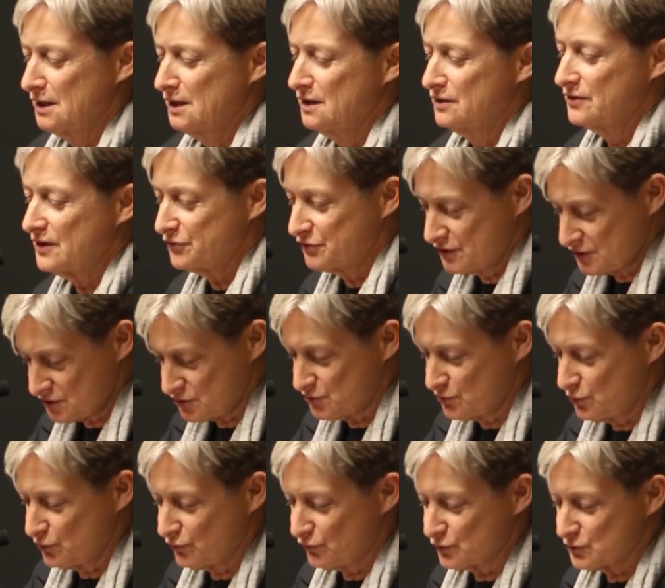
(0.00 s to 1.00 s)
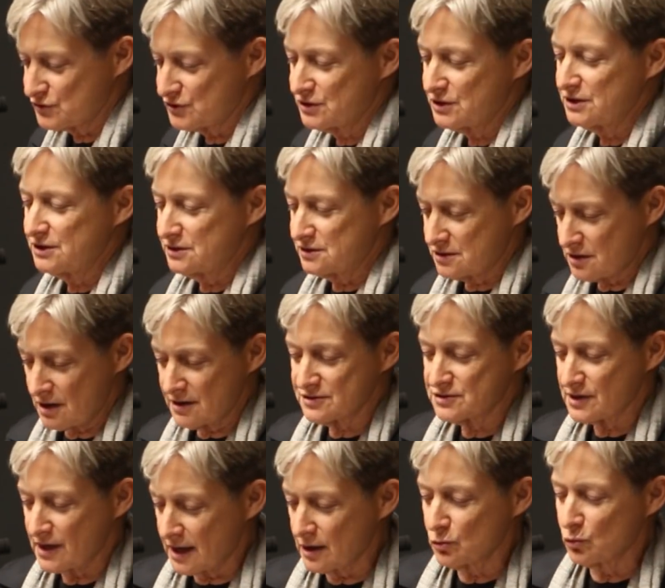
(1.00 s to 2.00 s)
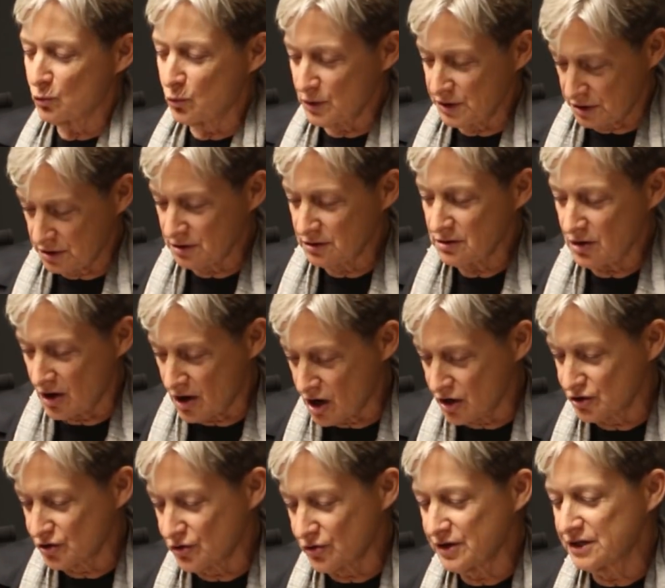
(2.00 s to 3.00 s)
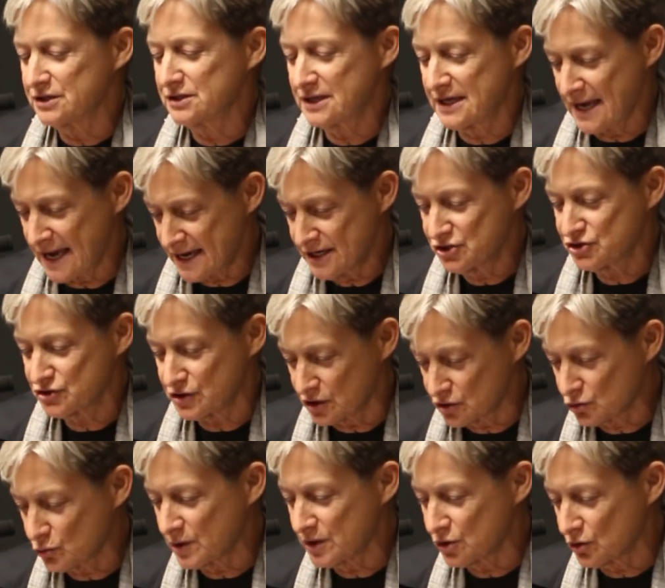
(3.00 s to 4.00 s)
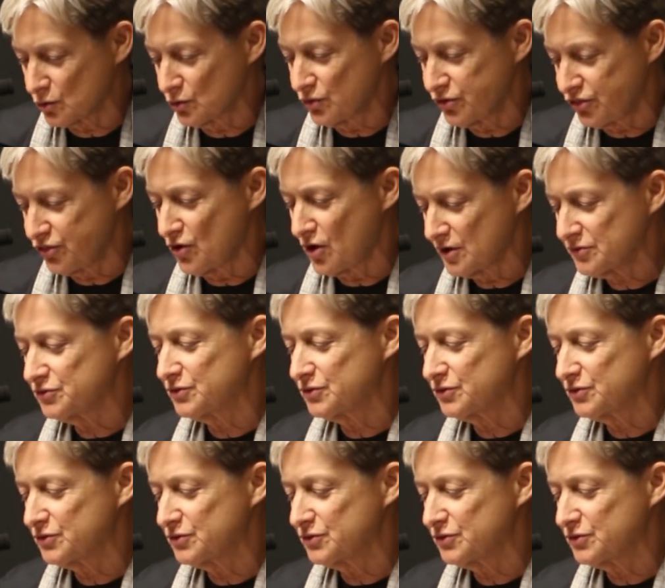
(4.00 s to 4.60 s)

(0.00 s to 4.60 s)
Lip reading: that this university does and will honor engaged and critical thought,